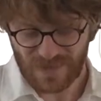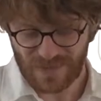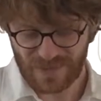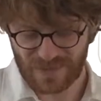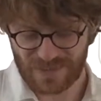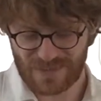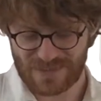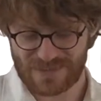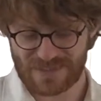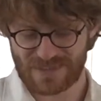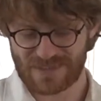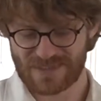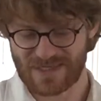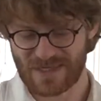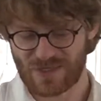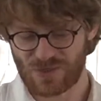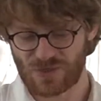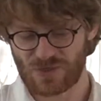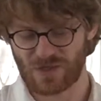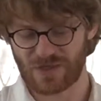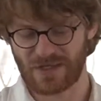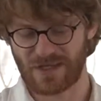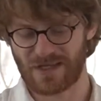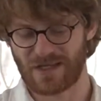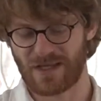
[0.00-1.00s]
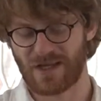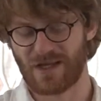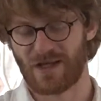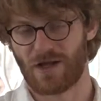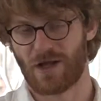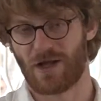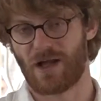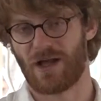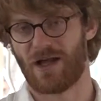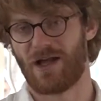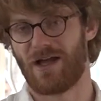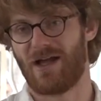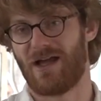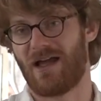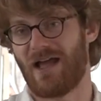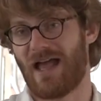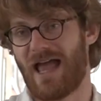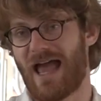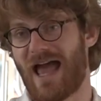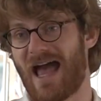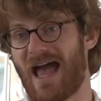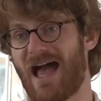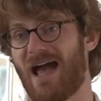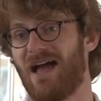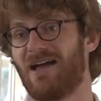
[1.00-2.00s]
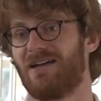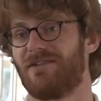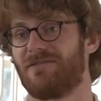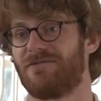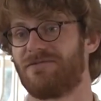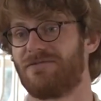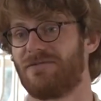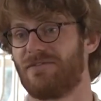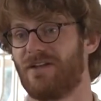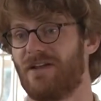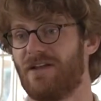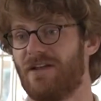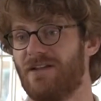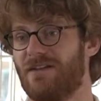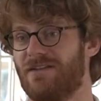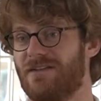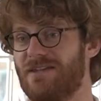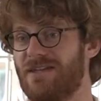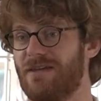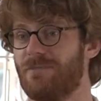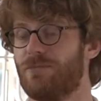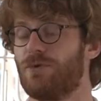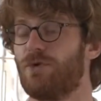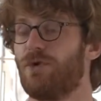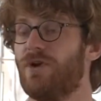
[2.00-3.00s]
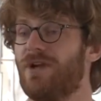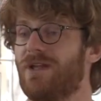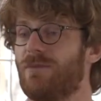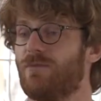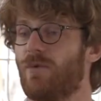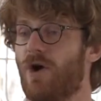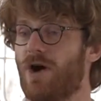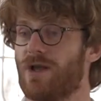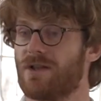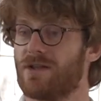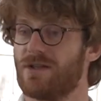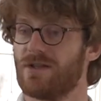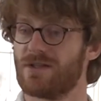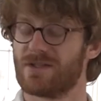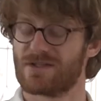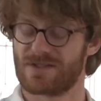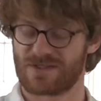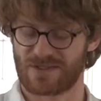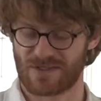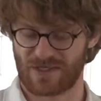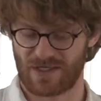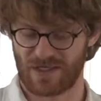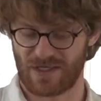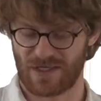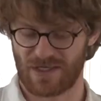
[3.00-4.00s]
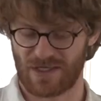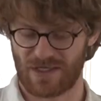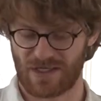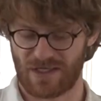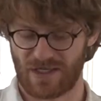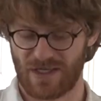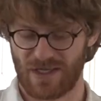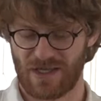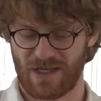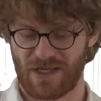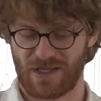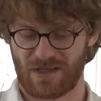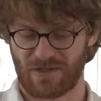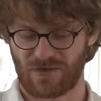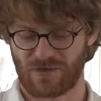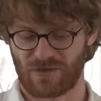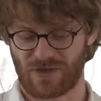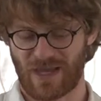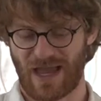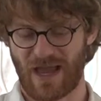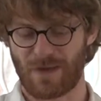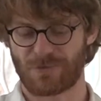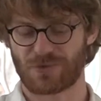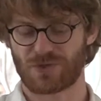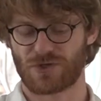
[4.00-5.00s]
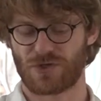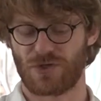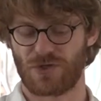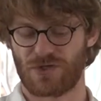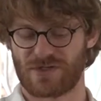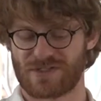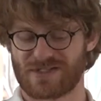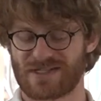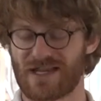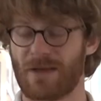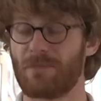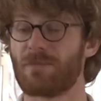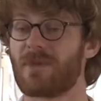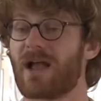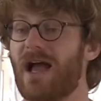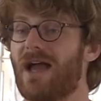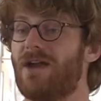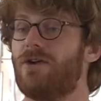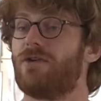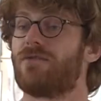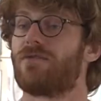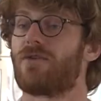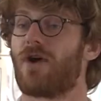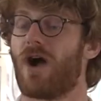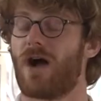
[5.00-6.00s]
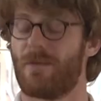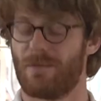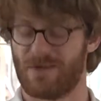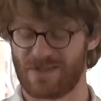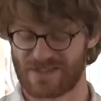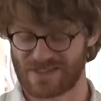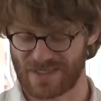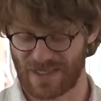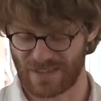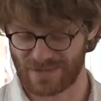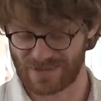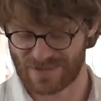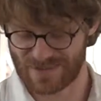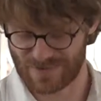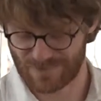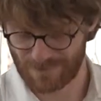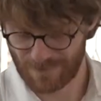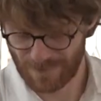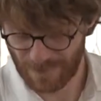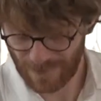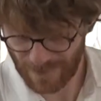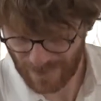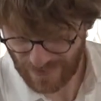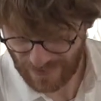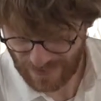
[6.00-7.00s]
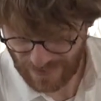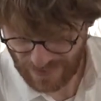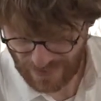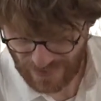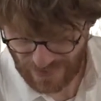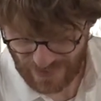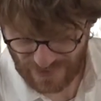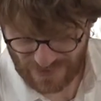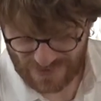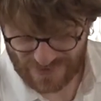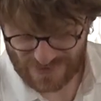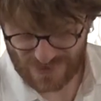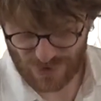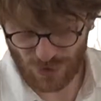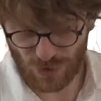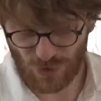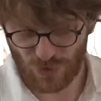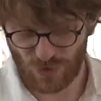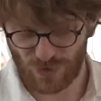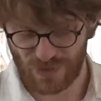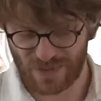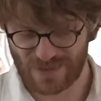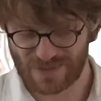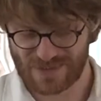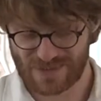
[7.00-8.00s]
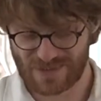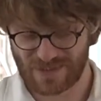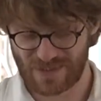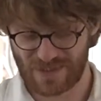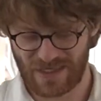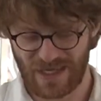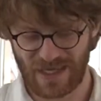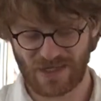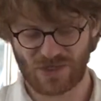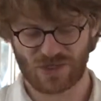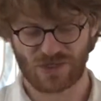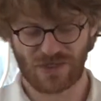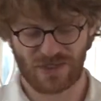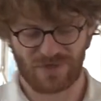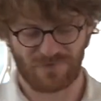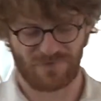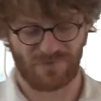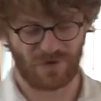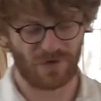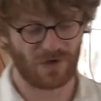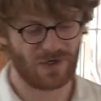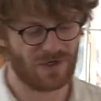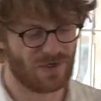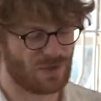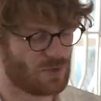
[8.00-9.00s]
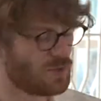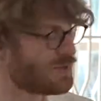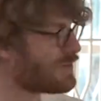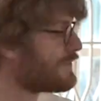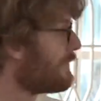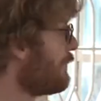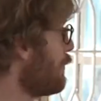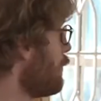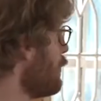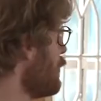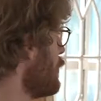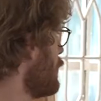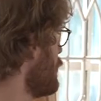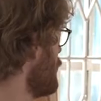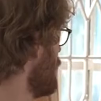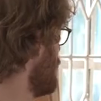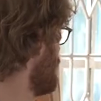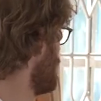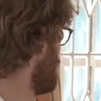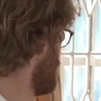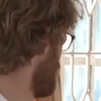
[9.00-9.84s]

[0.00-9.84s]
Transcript: is essentially have deep learning models capture some kind of common sense. And so it's actually a very useful